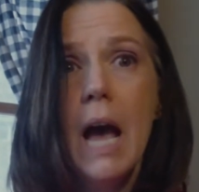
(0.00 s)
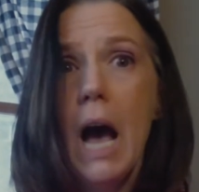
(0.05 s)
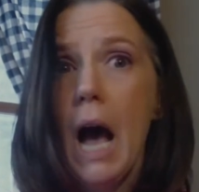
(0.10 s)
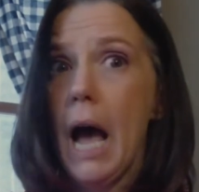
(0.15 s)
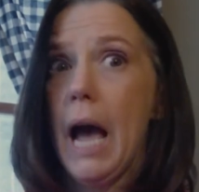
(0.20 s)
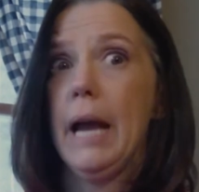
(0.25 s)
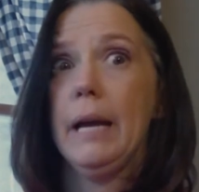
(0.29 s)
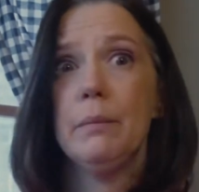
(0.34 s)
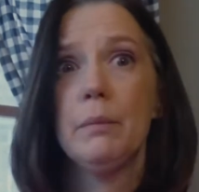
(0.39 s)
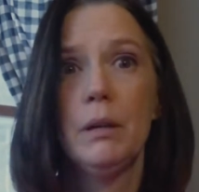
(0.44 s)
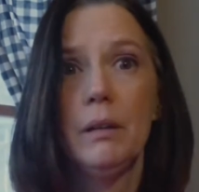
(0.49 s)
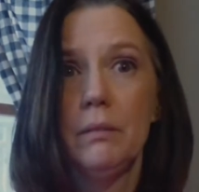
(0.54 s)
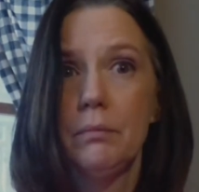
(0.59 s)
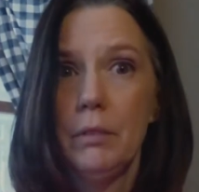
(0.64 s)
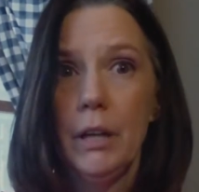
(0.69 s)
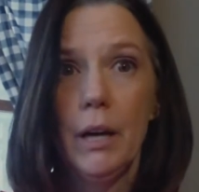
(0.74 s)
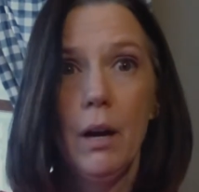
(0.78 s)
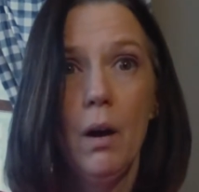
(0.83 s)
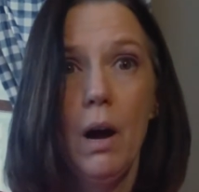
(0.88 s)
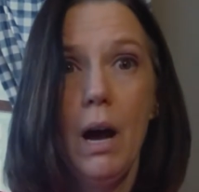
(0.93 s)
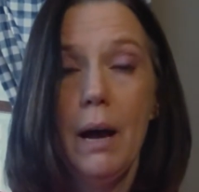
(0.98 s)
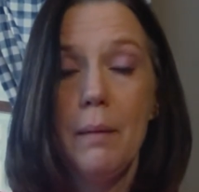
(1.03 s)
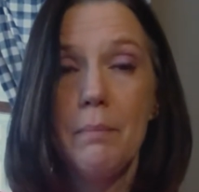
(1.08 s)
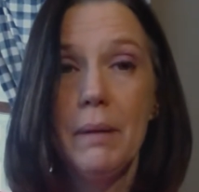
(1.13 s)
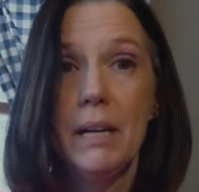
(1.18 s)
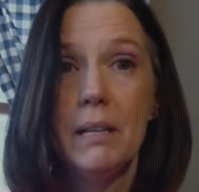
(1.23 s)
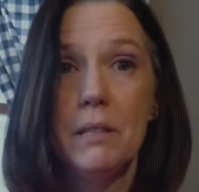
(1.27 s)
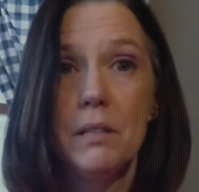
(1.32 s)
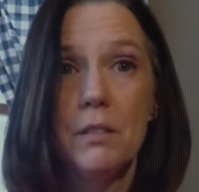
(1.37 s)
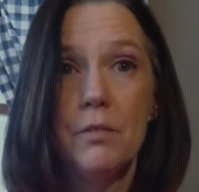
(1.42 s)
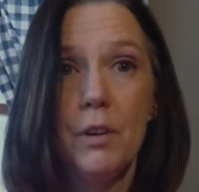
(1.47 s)
I am a you know hot
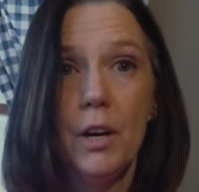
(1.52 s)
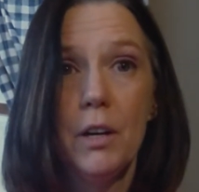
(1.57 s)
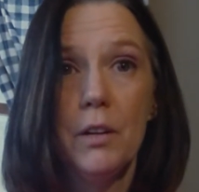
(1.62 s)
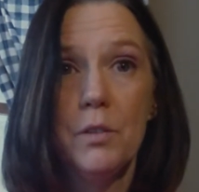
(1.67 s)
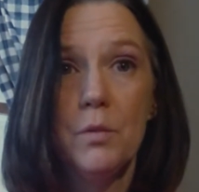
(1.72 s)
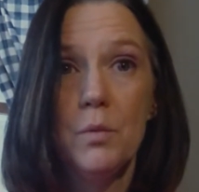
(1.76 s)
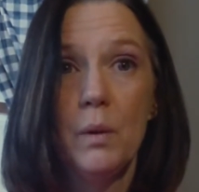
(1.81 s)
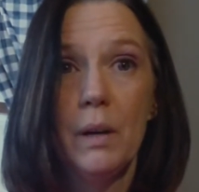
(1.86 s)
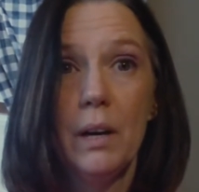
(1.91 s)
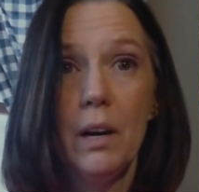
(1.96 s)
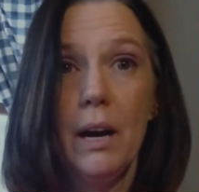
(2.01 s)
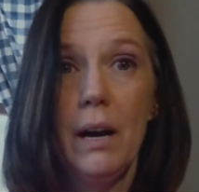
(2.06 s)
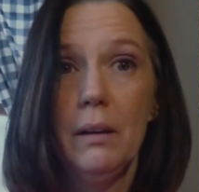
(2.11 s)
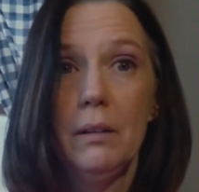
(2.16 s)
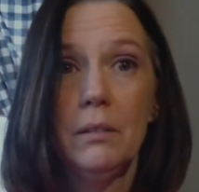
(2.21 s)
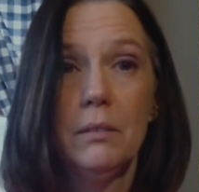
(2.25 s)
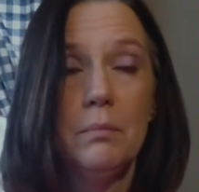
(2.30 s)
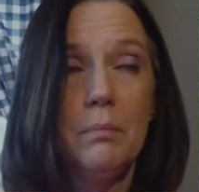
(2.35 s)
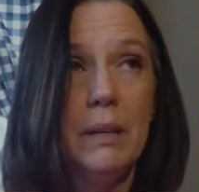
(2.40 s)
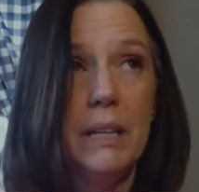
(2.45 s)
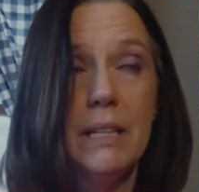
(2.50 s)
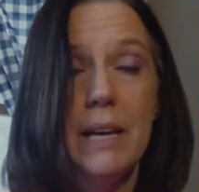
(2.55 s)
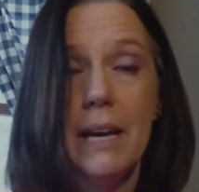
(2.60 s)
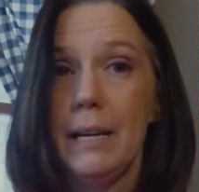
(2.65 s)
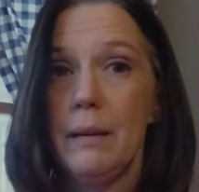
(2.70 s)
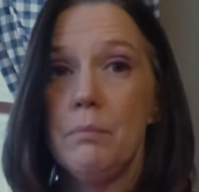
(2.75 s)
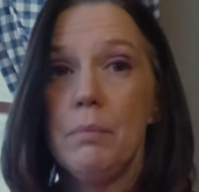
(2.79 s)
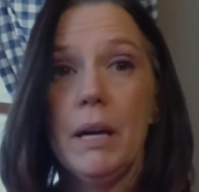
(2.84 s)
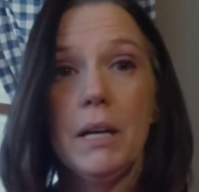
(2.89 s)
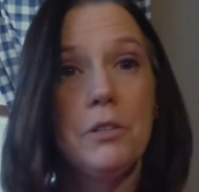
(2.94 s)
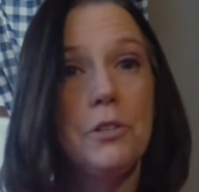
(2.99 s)
mess as far as where I'll be
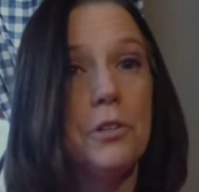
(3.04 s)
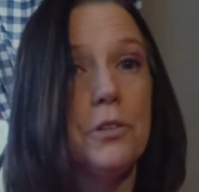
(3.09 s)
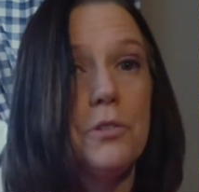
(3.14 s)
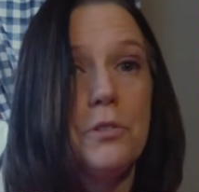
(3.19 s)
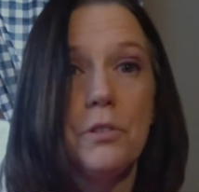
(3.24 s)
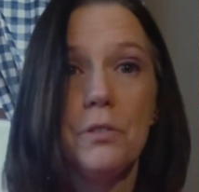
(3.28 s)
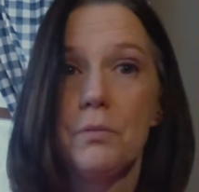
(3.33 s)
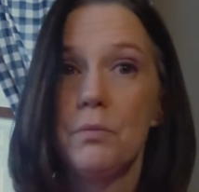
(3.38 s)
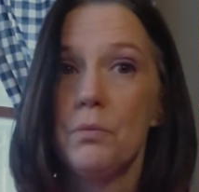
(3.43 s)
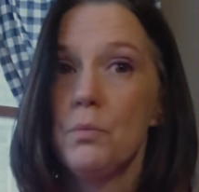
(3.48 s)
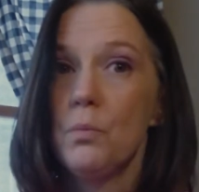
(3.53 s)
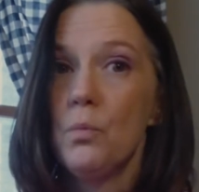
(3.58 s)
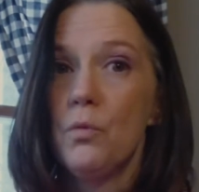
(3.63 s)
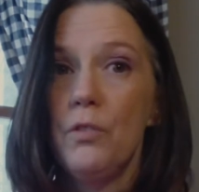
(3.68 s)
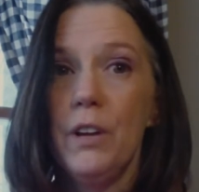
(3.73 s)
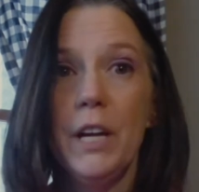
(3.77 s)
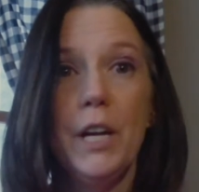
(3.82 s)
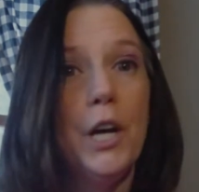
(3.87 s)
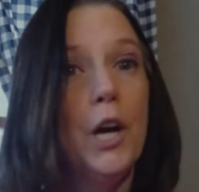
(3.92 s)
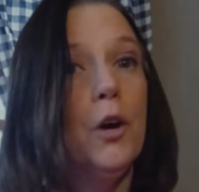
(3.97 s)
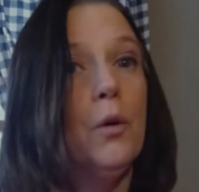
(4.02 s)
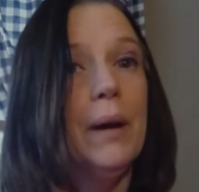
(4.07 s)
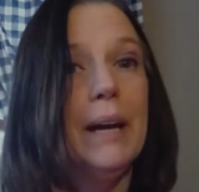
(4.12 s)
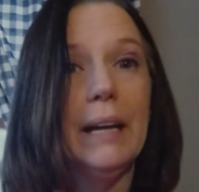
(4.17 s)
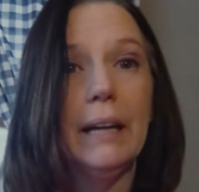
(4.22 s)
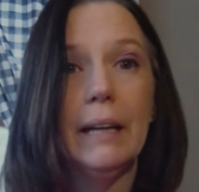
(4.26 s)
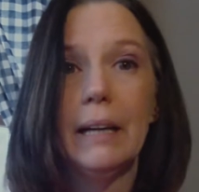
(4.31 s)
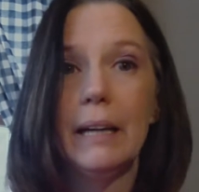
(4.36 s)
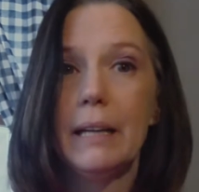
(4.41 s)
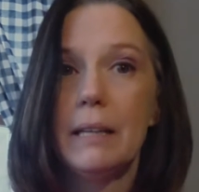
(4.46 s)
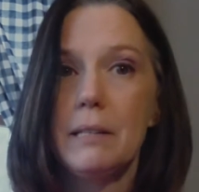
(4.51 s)
taking pictures and
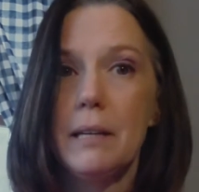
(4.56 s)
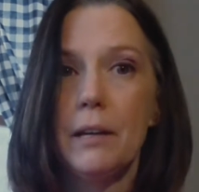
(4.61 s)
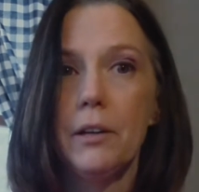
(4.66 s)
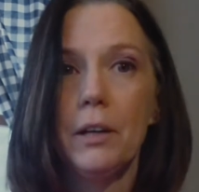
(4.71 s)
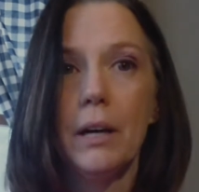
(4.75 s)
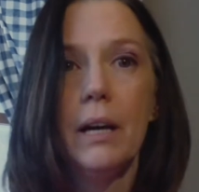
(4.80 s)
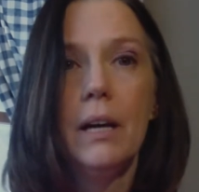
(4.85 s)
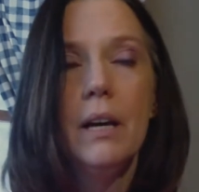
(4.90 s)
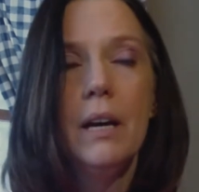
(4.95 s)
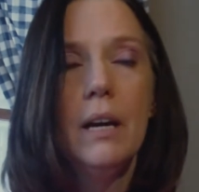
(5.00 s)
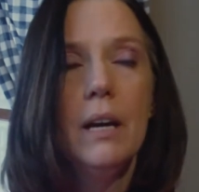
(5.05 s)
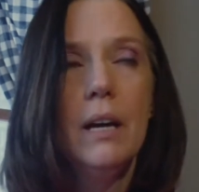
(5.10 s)
videoing and etc.